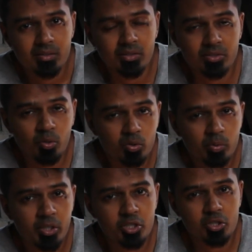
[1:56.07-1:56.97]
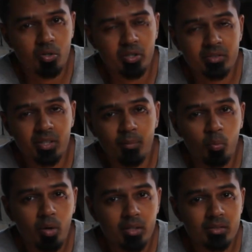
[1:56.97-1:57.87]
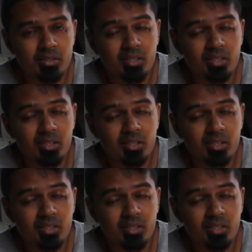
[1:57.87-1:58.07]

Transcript: the slow twitch or the type 1,